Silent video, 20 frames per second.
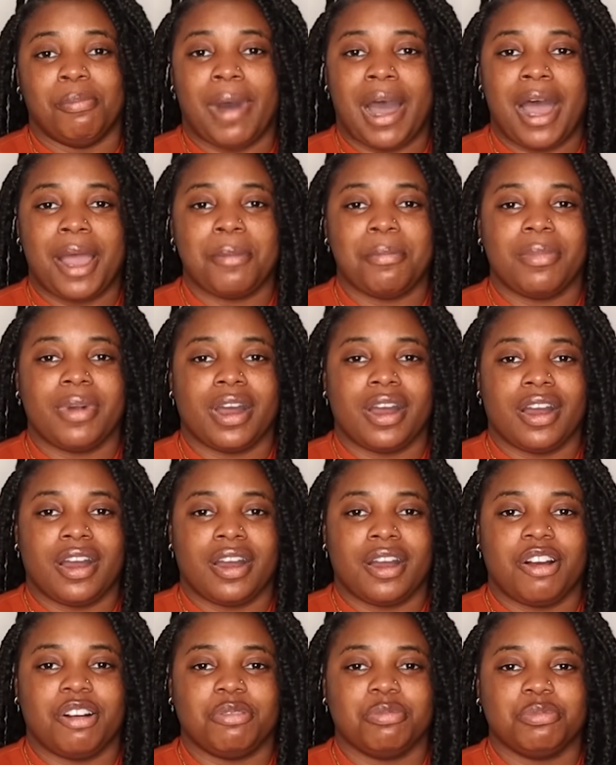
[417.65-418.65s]
my
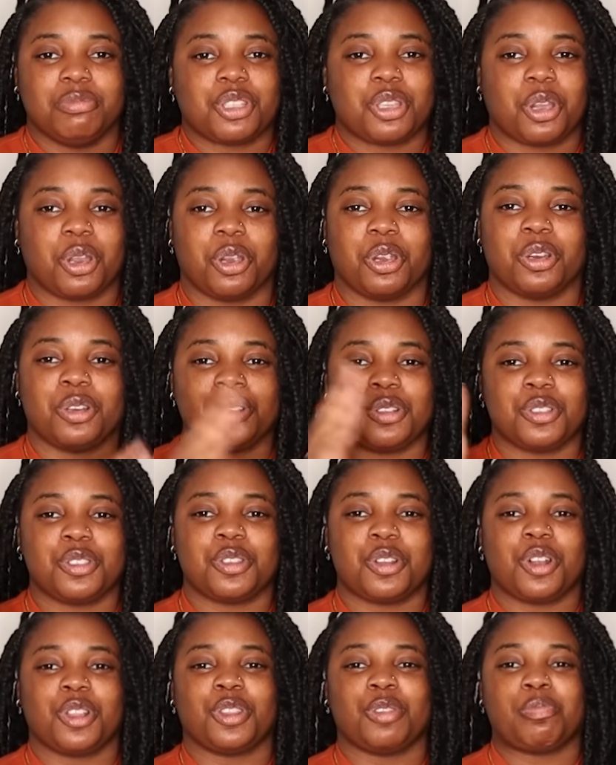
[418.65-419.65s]
mom turns
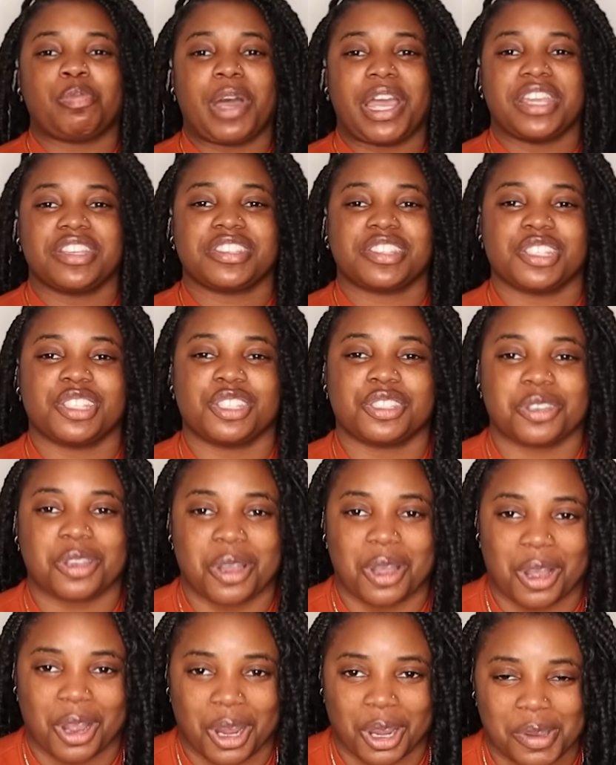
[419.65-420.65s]
on the Pisces
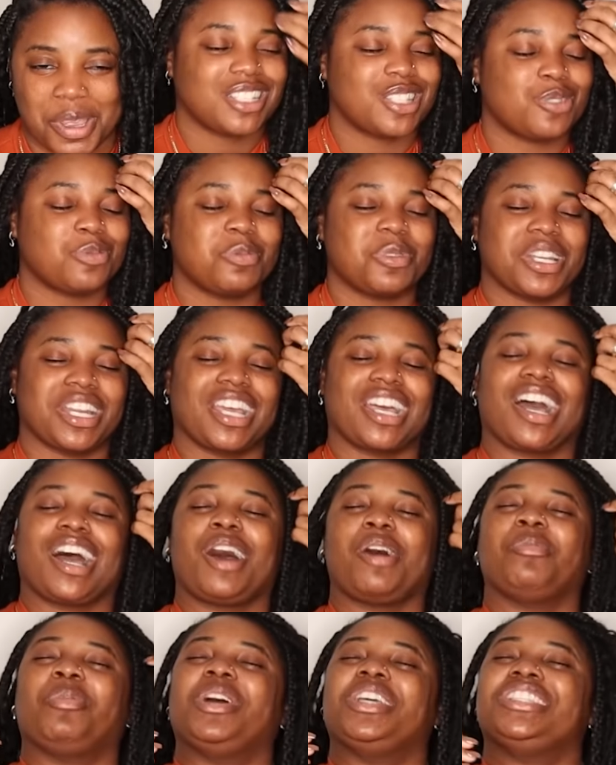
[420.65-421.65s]
chart. Swear to
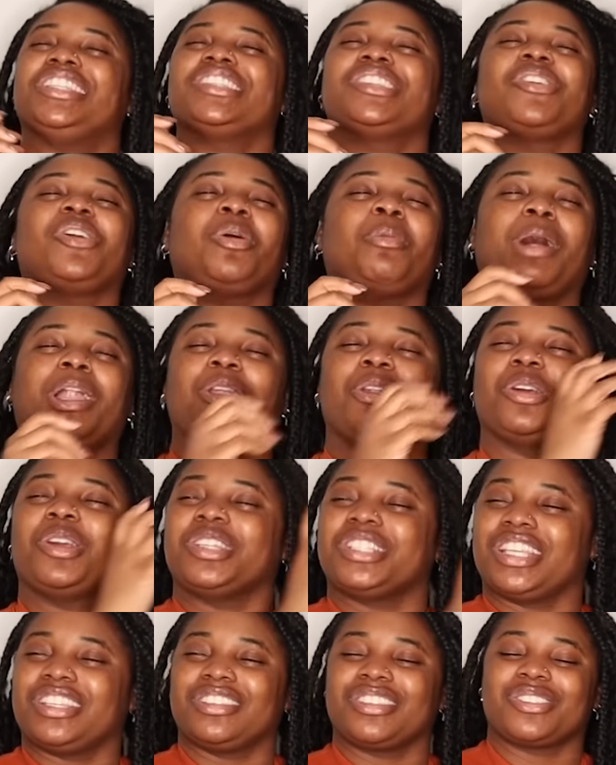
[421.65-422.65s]
God, Pisces get on my
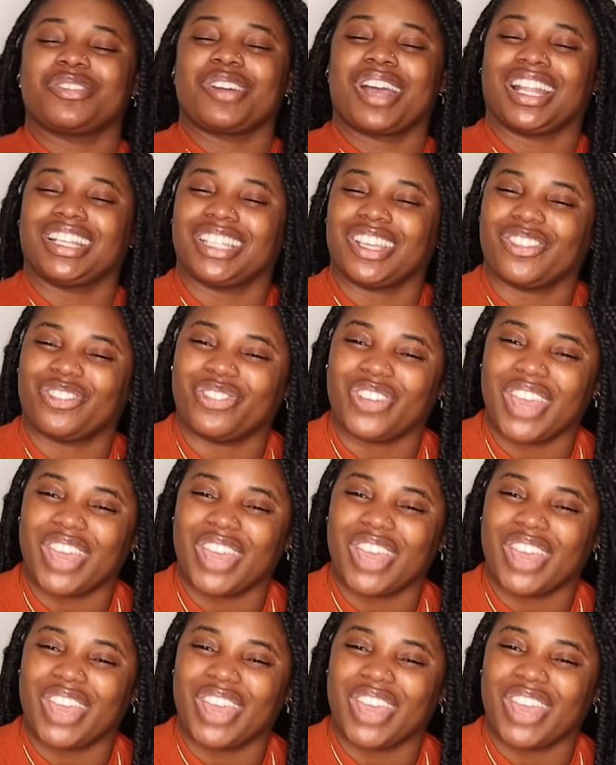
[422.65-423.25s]
nerves. They just so goddamn